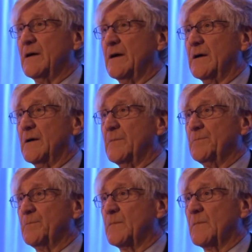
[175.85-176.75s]

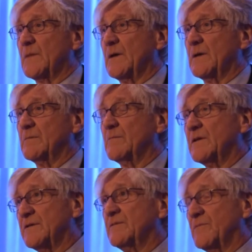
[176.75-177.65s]
um, uh,
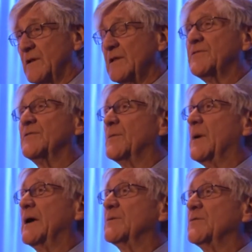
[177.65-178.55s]
he's in, he lives in Vermont.